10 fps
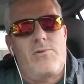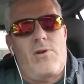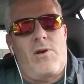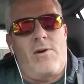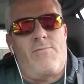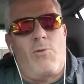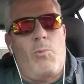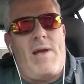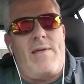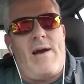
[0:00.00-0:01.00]
of the
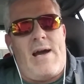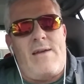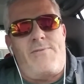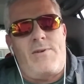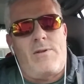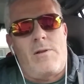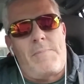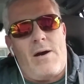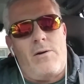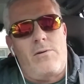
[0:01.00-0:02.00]
way I feel
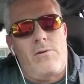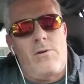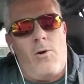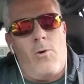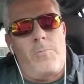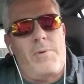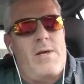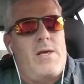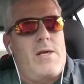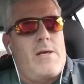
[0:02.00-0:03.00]
about hope,
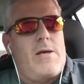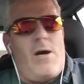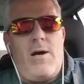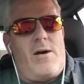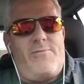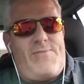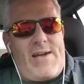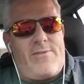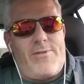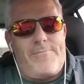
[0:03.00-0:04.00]

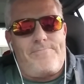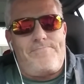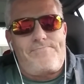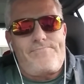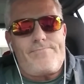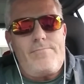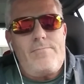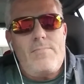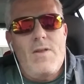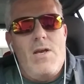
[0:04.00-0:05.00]
faith.
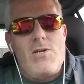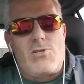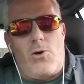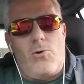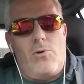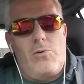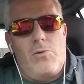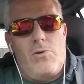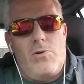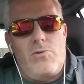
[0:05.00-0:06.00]
So
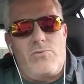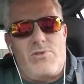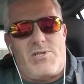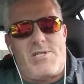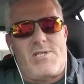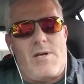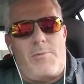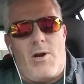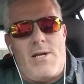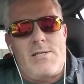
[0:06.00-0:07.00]
just to
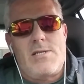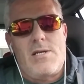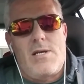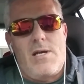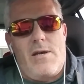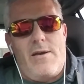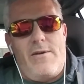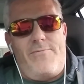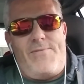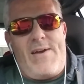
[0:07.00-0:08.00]
summarize,
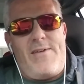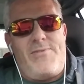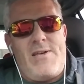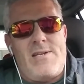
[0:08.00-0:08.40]
faith